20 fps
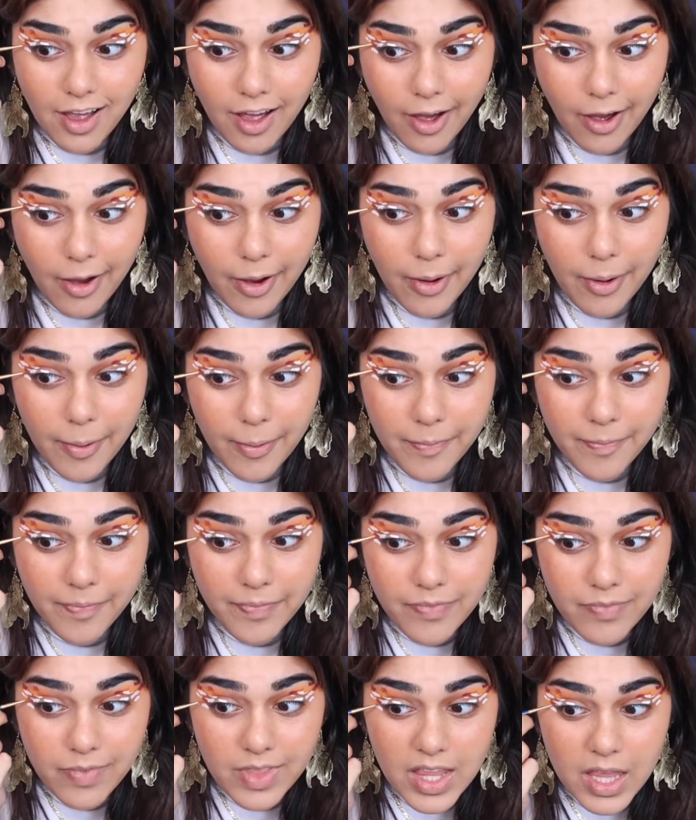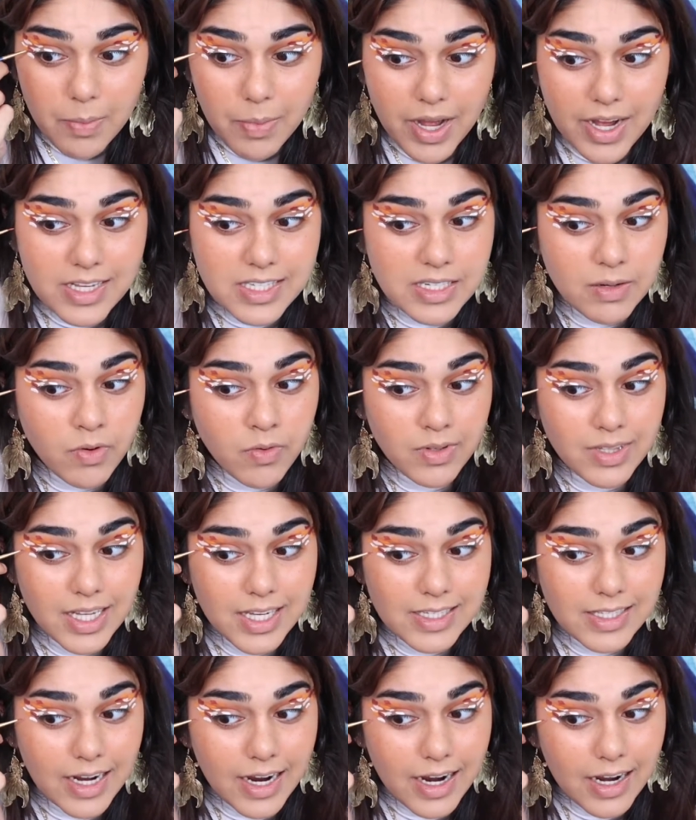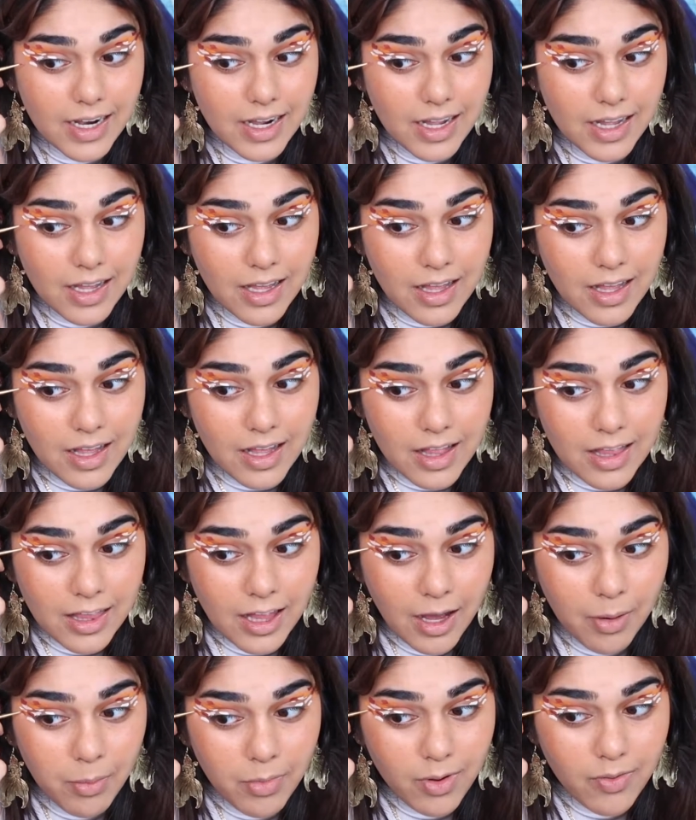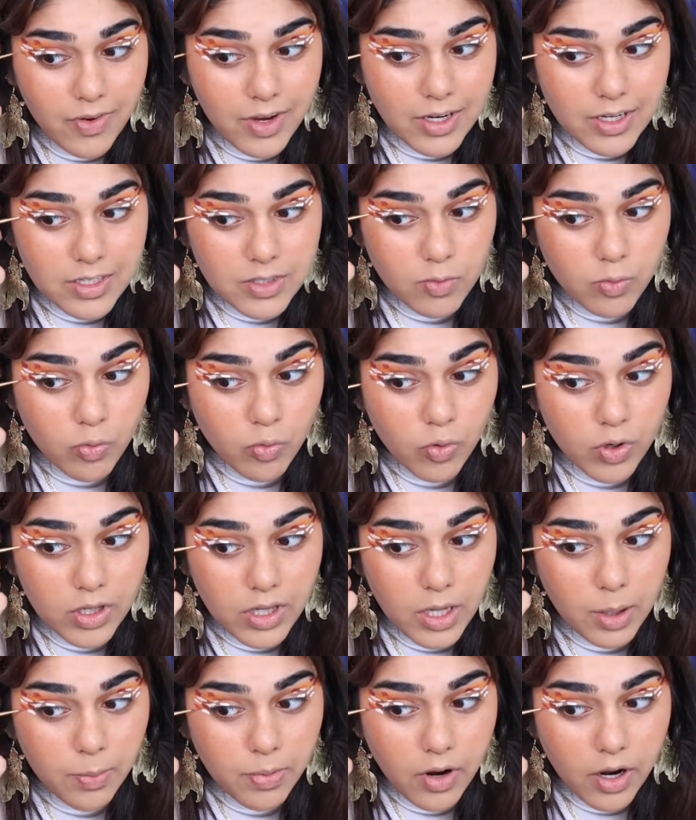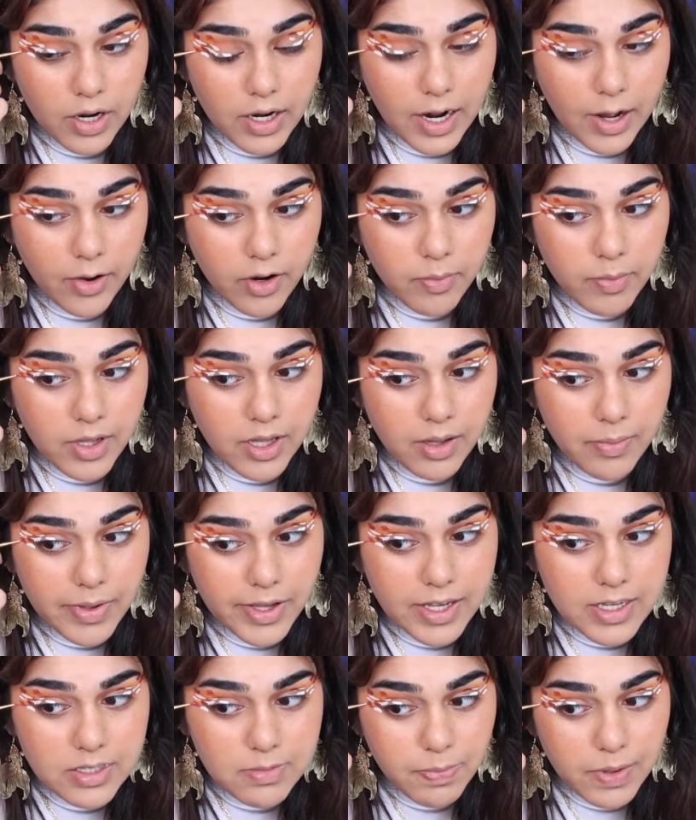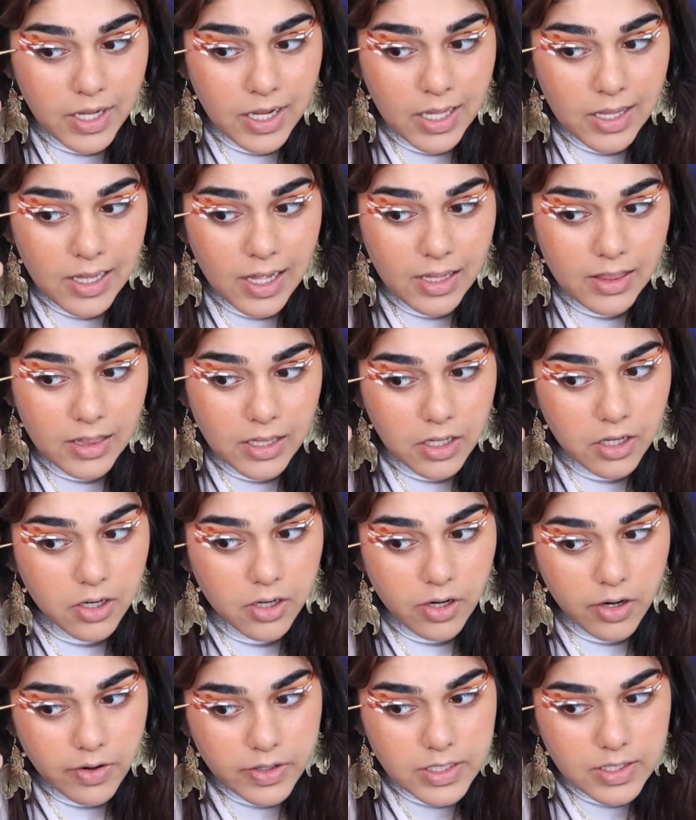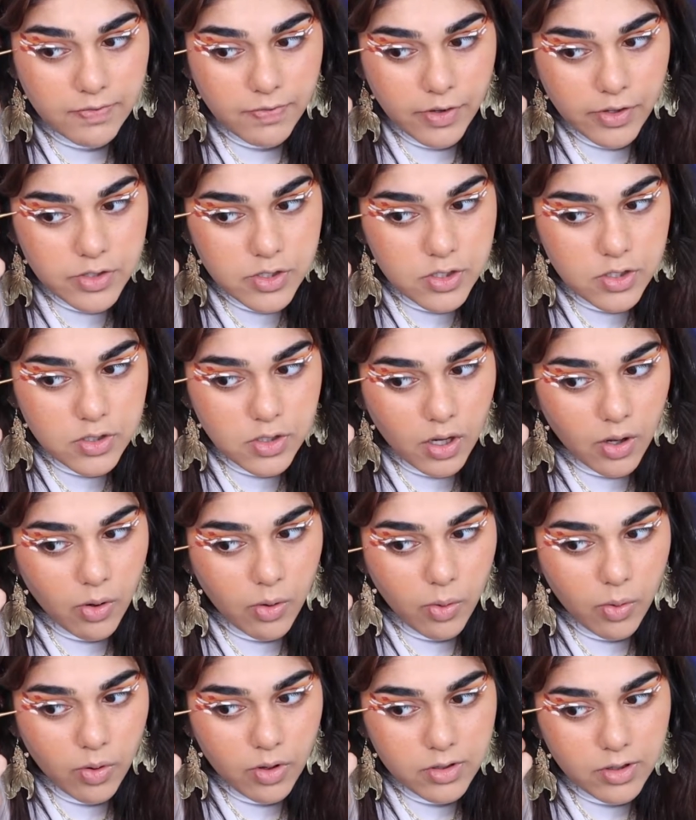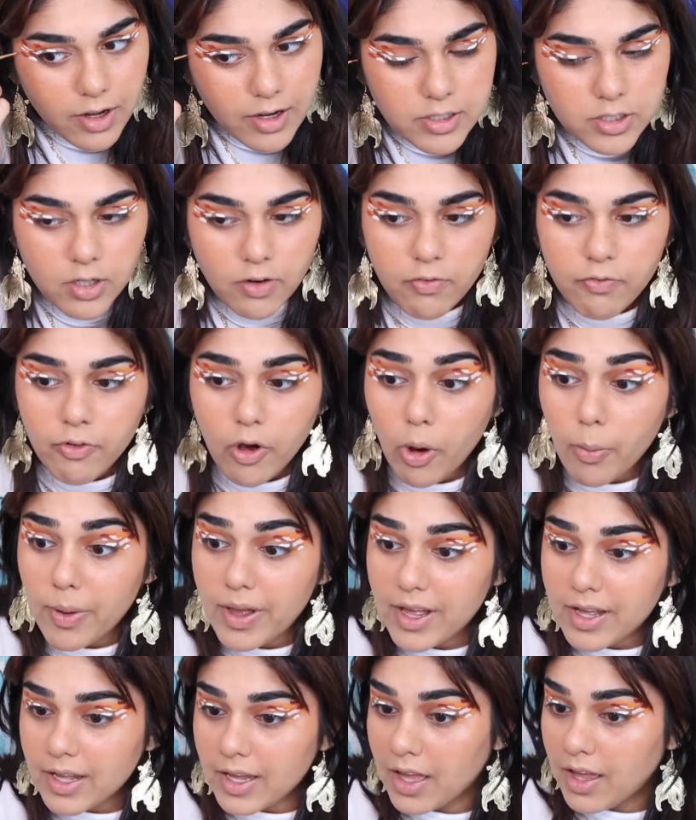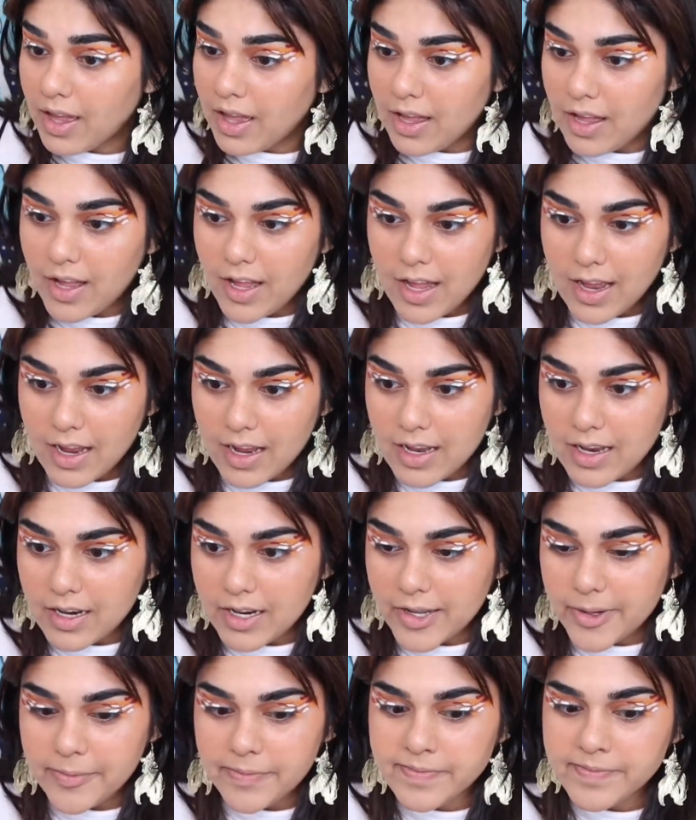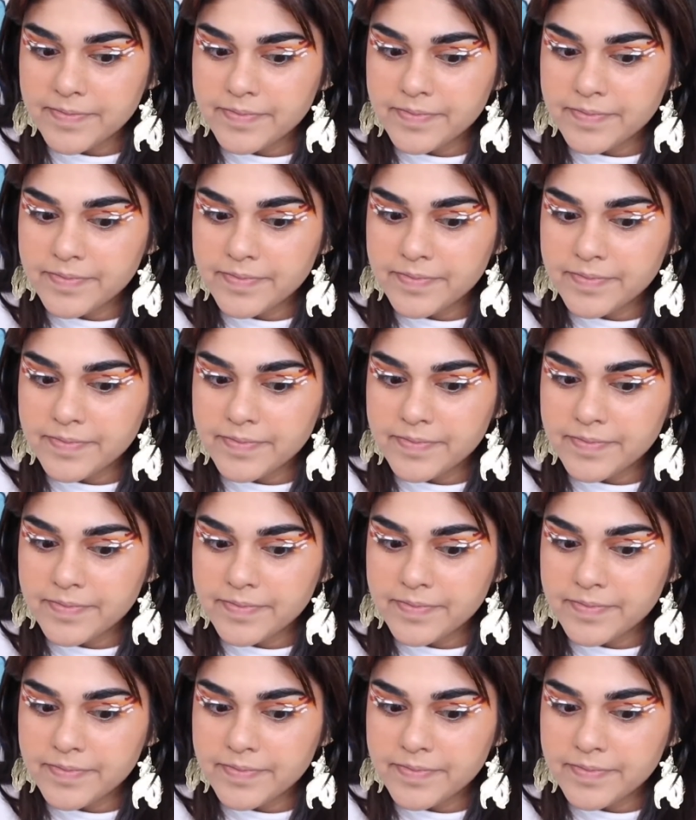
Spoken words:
But as someone with anxiety, that movie just really brought it out of me because being in that theater, it just felt so claustrophobic and